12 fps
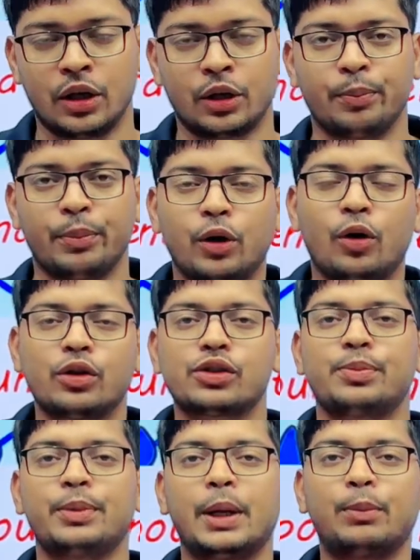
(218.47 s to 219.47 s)

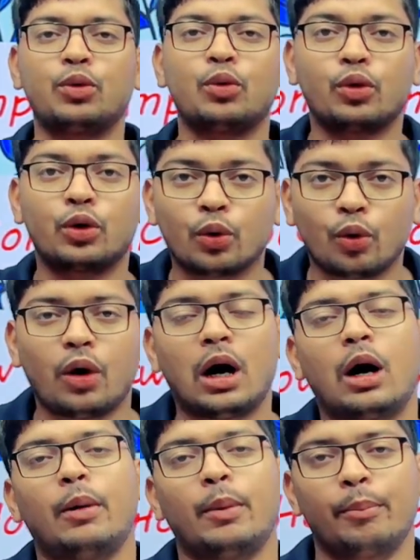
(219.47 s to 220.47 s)
because we have to grow
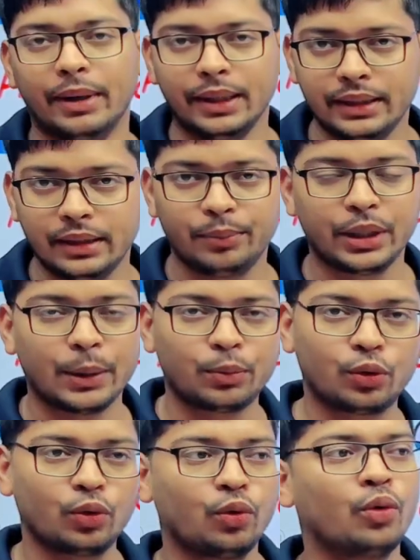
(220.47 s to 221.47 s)
our money, we
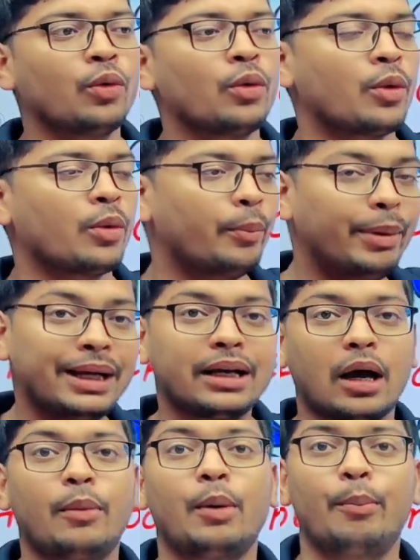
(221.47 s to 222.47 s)
have to build
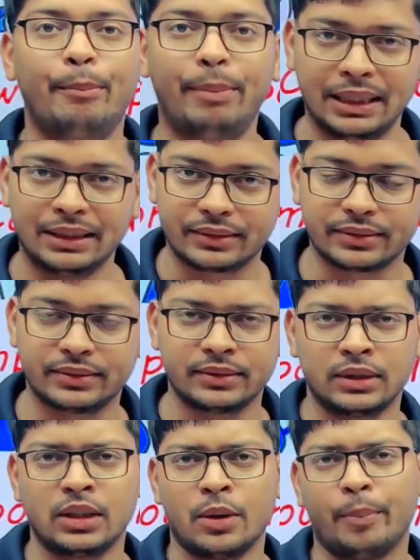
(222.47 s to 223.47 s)
our wealth.
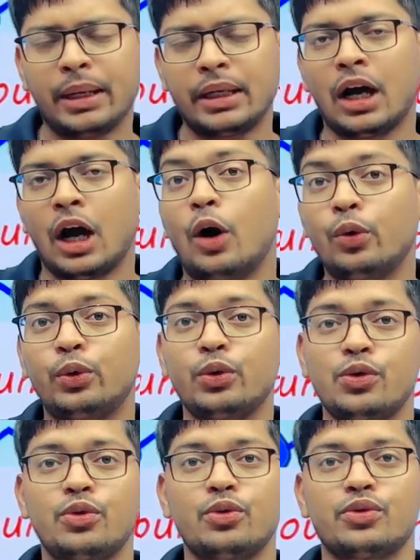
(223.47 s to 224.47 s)
But how to
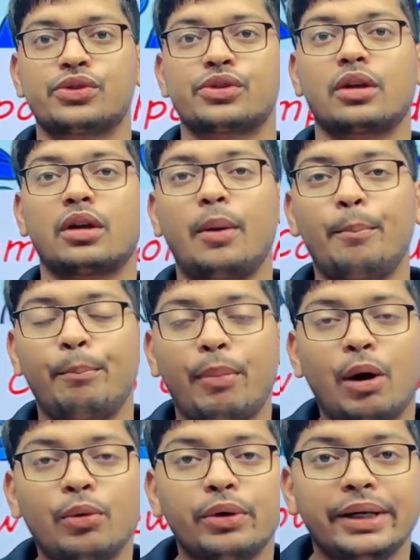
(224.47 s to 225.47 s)
use
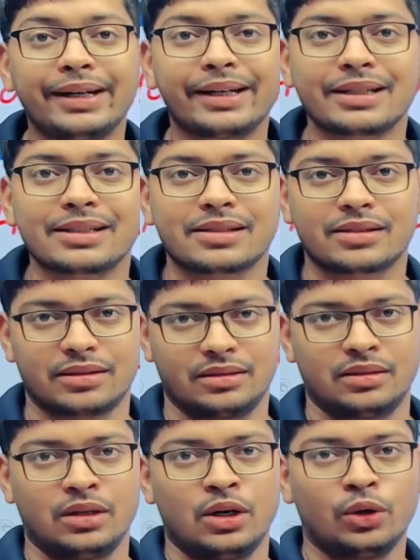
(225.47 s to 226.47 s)
compound interest
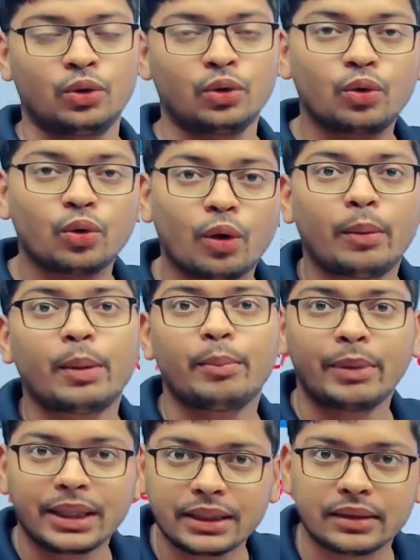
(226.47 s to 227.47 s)
to grow our
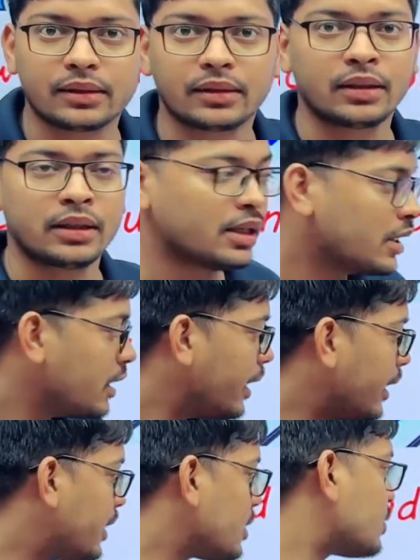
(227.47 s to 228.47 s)
money?
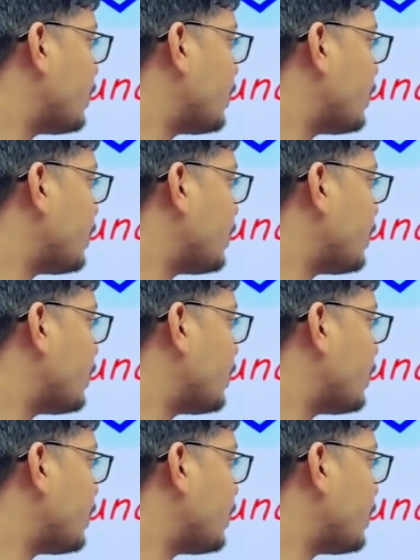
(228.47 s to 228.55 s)
It is